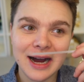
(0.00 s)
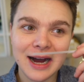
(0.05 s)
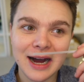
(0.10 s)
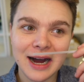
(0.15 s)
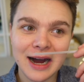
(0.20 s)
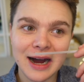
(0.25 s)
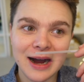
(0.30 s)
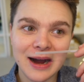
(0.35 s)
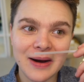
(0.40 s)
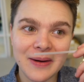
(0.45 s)

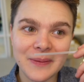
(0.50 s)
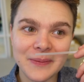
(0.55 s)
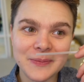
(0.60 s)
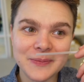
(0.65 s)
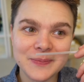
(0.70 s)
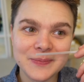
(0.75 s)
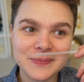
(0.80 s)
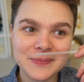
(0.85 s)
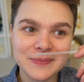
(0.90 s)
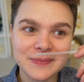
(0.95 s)

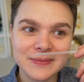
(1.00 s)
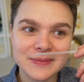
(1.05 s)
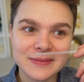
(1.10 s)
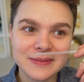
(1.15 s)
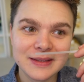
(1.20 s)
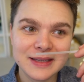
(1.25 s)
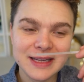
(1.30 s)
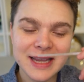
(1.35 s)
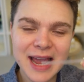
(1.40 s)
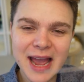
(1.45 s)
Um,
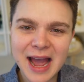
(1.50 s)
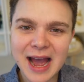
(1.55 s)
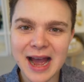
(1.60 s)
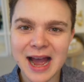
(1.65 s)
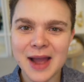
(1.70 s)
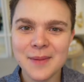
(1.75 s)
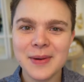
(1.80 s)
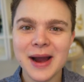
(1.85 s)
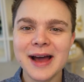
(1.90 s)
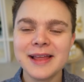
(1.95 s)
yeah,
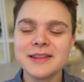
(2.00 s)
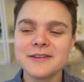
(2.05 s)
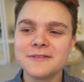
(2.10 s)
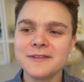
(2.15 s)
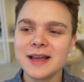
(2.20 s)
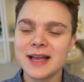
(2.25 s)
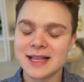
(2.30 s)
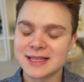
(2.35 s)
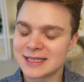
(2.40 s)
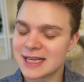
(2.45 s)
I'm on the
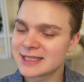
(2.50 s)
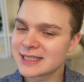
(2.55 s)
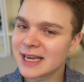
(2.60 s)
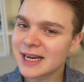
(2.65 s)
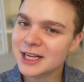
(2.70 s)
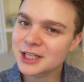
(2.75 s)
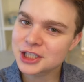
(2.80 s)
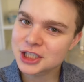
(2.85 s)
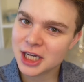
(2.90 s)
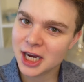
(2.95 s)
fence. It's like
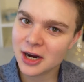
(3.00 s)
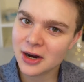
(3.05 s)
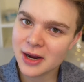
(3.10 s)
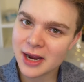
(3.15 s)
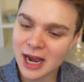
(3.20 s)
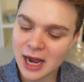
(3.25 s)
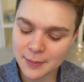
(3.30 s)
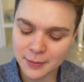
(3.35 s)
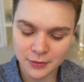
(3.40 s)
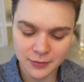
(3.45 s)
a cherry
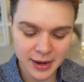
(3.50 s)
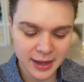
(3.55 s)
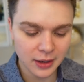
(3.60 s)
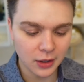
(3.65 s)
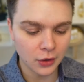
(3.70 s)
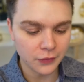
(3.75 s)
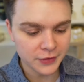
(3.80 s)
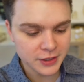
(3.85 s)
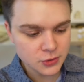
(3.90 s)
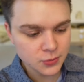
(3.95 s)

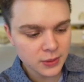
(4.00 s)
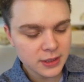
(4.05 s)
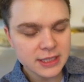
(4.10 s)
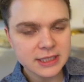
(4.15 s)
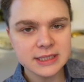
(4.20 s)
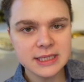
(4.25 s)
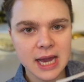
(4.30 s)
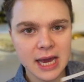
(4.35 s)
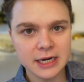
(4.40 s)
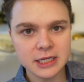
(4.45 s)
amaretto. This one
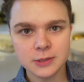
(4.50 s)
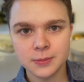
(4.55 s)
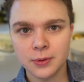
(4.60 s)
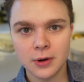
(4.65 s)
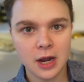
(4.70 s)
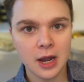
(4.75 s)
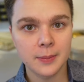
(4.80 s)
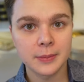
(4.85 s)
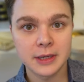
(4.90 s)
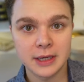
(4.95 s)
is not as
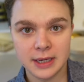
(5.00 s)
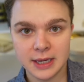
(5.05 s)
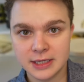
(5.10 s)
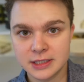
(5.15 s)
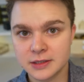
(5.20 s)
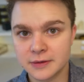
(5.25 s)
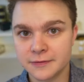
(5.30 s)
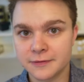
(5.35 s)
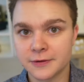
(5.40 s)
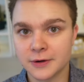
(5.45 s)
prominent as
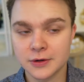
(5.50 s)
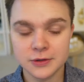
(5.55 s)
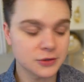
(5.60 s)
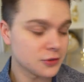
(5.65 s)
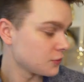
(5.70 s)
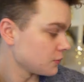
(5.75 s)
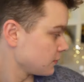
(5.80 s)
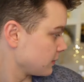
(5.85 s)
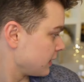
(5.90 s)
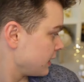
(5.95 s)
the
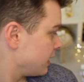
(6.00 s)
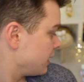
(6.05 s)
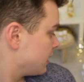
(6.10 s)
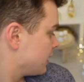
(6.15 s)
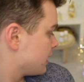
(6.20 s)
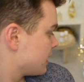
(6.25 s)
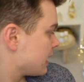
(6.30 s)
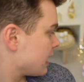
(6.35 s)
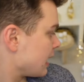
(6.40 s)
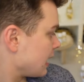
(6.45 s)
first three
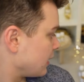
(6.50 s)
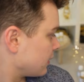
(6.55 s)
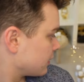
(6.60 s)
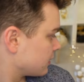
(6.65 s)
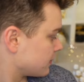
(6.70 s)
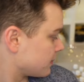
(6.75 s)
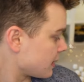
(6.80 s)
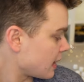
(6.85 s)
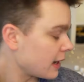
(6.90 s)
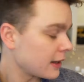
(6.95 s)
out of
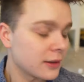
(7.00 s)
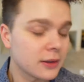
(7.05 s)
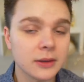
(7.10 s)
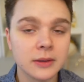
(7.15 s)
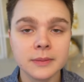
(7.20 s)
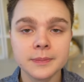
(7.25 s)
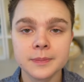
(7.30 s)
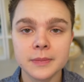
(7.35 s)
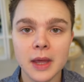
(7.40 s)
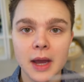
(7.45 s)
the
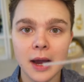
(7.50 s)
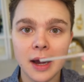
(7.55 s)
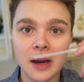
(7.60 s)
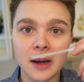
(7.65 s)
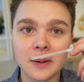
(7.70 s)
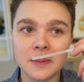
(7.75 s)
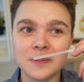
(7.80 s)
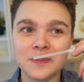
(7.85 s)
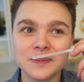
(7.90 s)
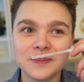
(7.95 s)
bottle.
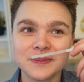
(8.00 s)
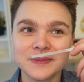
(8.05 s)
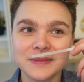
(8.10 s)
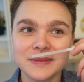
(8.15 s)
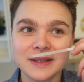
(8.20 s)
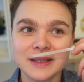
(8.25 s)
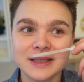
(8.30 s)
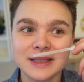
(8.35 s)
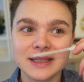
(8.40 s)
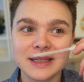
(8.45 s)
Um,
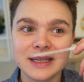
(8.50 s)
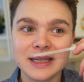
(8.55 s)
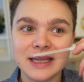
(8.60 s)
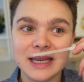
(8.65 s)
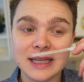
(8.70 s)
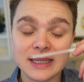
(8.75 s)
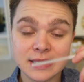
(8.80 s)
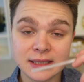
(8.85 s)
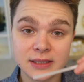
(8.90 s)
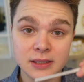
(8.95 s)

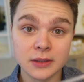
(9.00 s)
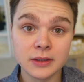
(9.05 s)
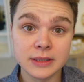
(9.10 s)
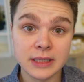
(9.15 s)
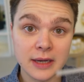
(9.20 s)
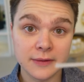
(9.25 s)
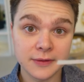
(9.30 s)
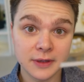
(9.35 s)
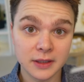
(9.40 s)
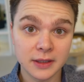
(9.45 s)
it still
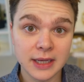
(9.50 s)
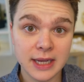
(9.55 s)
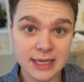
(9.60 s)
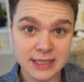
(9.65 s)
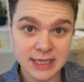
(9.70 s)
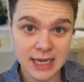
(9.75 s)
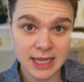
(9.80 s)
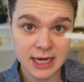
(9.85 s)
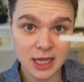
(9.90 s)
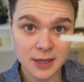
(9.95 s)
definitely
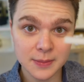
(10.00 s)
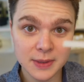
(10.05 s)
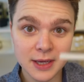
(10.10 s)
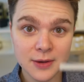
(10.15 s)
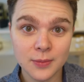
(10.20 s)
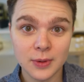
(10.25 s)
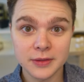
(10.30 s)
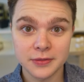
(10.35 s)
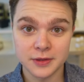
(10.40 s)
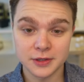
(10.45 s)
is hitting me
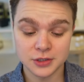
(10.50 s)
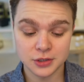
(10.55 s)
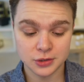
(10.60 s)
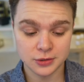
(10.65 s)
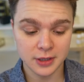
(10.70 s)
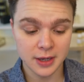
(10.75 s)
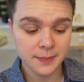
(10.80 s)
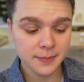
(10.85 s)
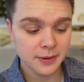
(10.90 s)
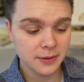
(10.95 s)
with the
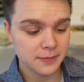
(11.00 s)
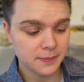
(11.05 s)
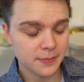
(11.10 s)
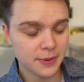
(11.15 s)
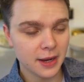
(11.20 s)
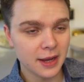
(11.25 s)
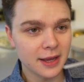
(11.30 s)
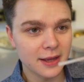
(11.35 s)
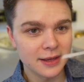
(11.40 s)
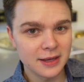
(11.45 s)
strip,
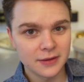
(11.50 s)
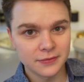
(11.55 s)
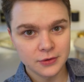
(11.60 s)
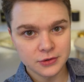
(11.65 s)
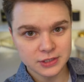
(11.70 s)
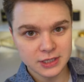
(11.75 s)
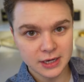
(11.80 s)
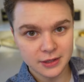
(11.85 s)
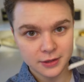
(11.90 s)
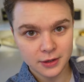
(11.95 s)
but
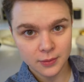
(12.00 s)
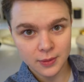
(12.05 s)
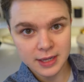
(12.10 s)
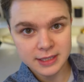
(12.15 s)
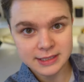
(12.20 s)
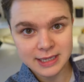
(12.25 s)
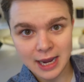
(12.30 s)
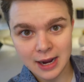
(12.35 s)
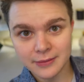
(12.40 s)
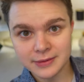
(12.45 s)
those other
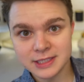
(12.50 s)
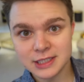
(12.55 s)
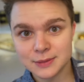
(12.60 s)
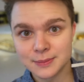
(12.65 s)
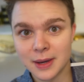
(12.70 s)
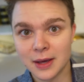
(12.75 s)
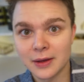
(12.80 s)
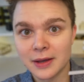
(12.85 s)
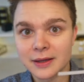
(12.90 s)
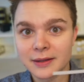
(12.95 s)
ones I was
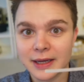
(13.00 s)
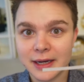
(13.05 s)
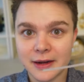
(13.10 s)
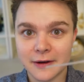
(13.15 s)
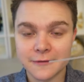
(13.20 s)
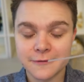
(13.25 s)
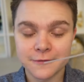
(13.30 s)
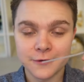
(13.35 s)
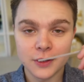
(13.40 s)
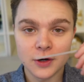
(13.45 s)
smelling like a
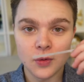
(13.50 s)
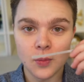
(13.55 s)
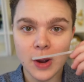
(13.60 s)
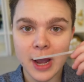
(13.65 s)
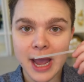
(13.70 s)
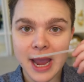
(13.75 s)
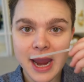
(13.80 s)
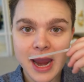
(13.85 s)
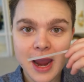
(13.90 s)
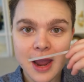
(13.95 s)
foot
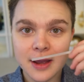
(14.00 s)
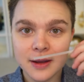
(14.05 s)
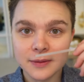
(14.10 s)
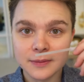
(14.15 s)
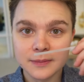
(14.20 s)
away.